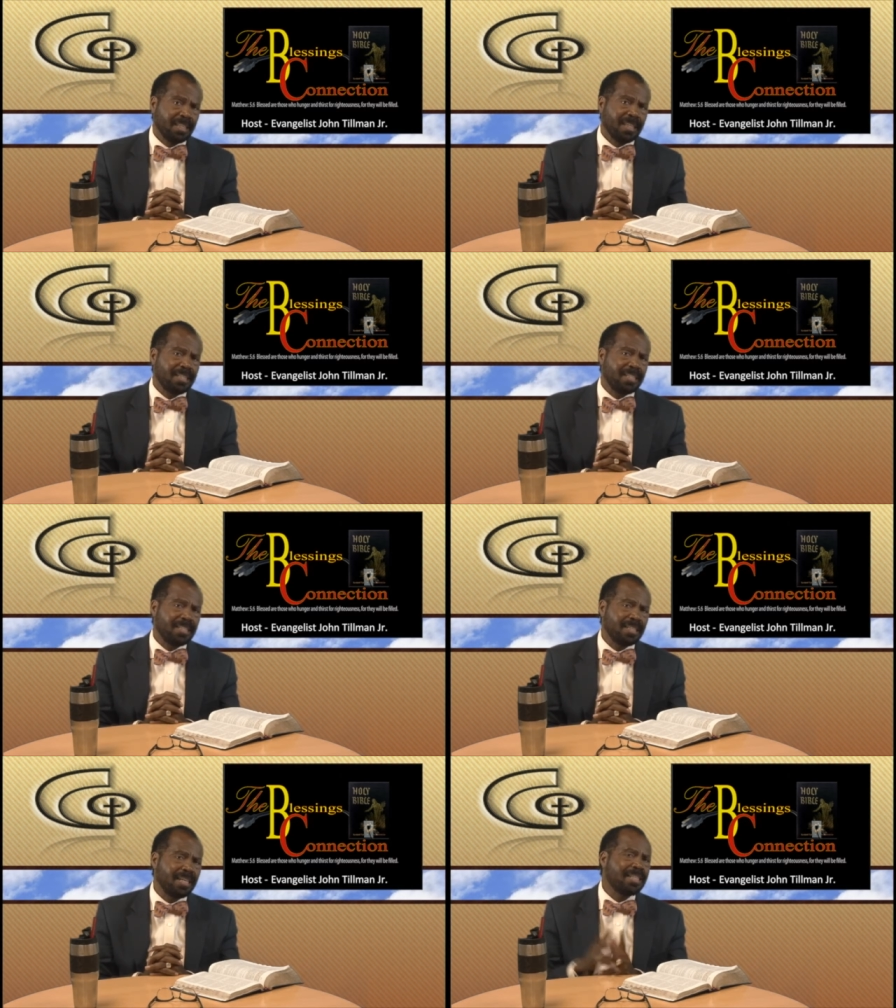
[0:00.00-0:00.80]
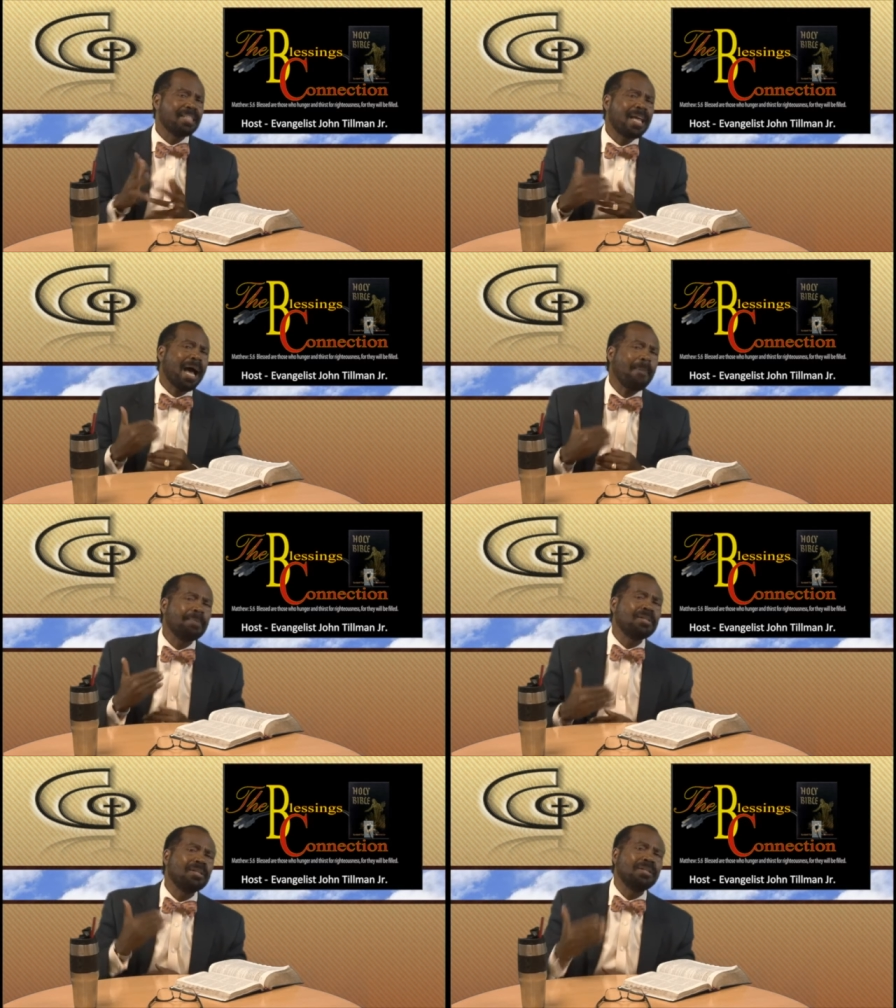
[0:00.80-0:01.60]
It's, it's the
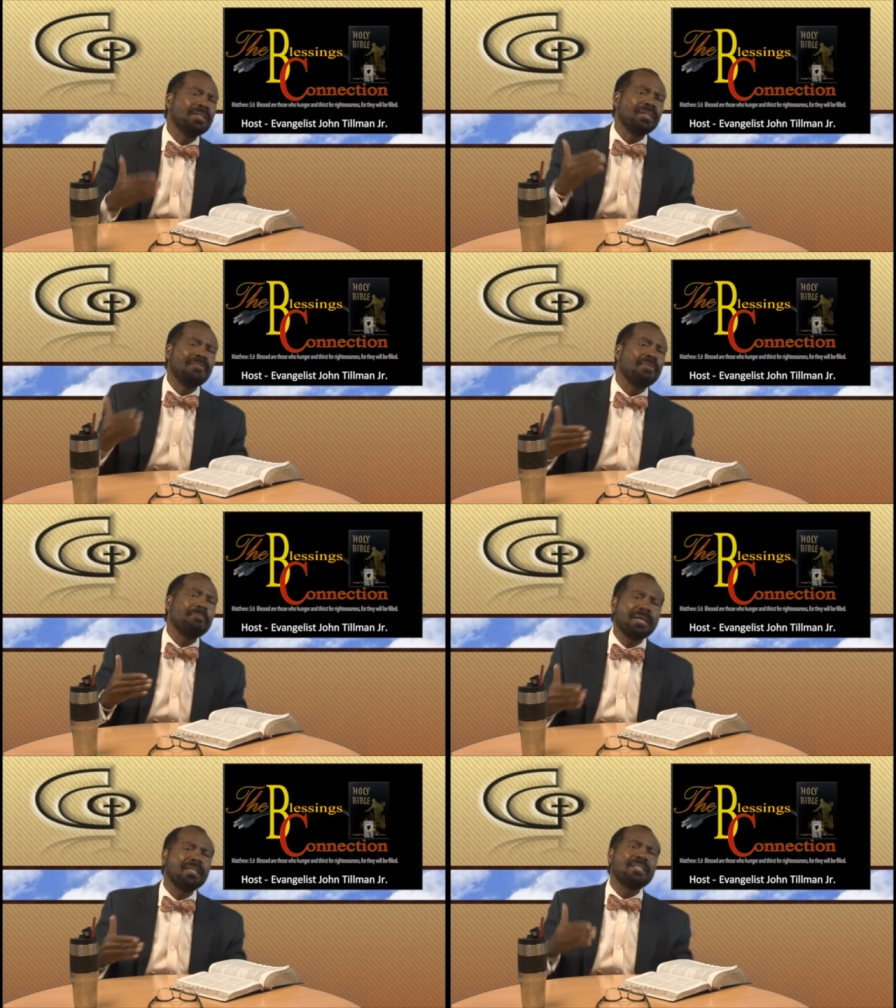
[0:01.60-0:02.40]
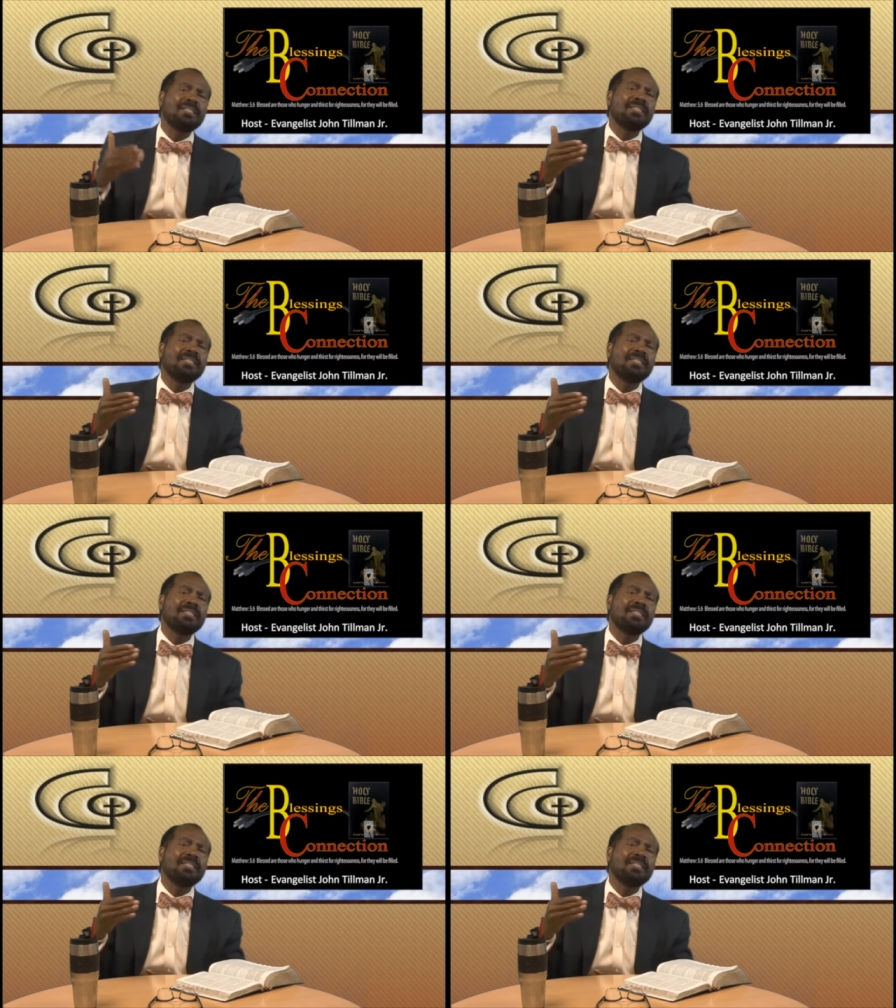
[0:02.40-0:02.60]
opportunity for me to